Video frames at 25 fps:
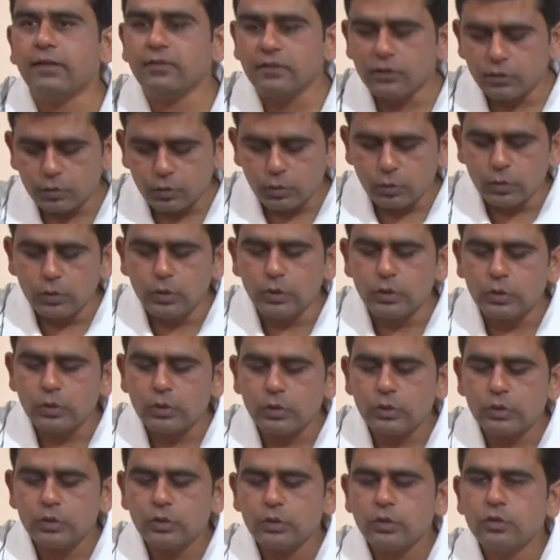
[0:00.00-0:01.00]
the two
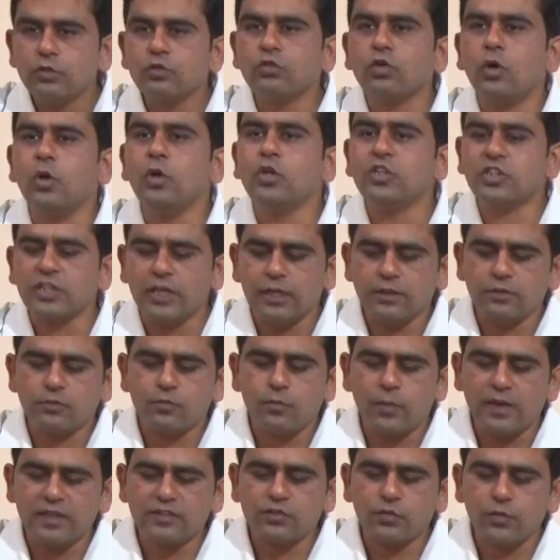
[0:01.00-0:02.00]
solutions.
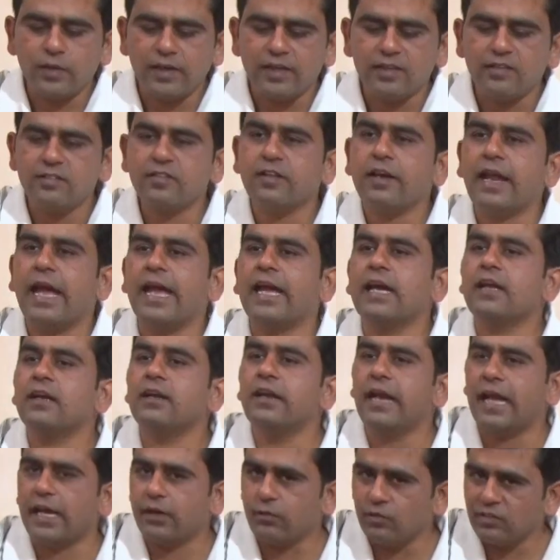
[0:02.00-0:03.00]
First one is
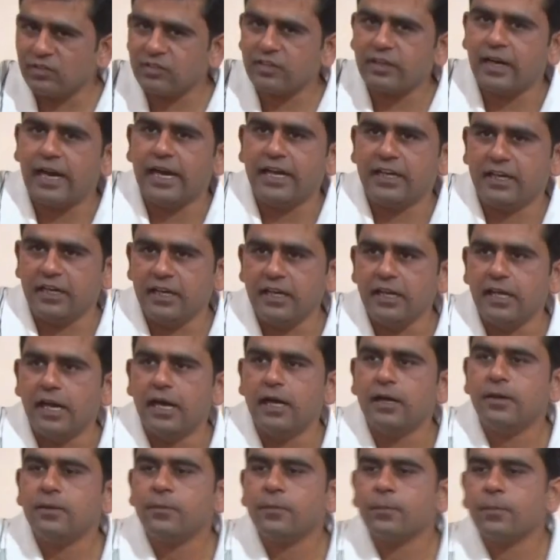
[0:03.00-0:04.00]
Nyquist
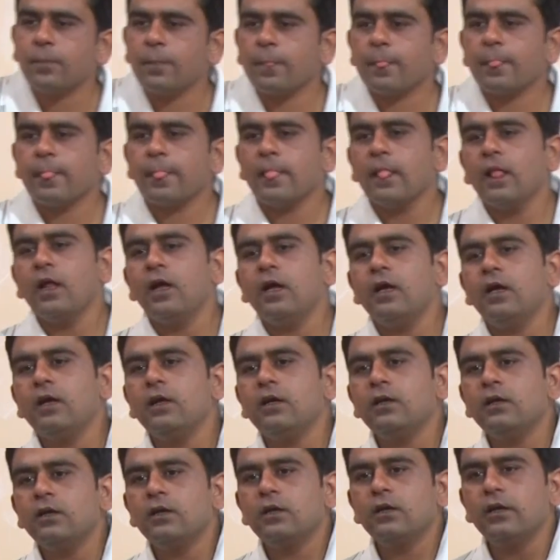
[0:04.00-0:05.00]
criteria.
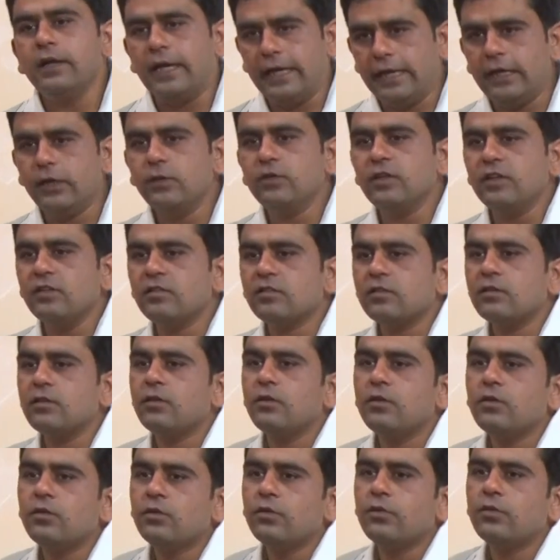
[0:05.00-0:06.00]
Write down this.
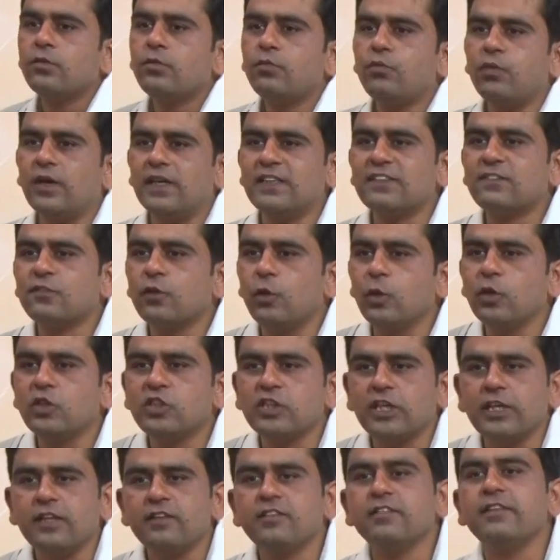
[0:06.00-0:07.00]
First
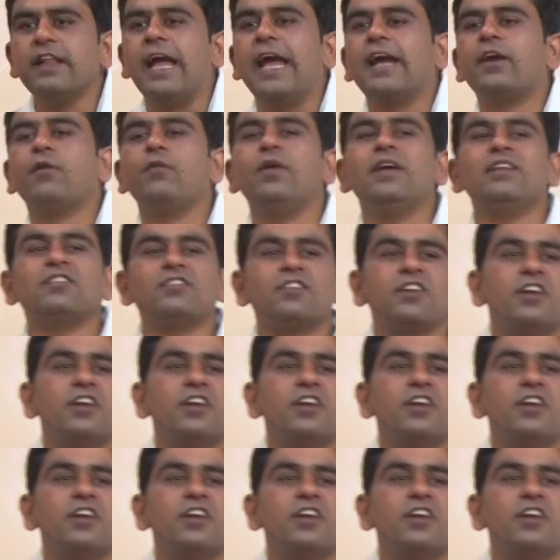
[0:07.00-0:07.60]
solution is Nyquist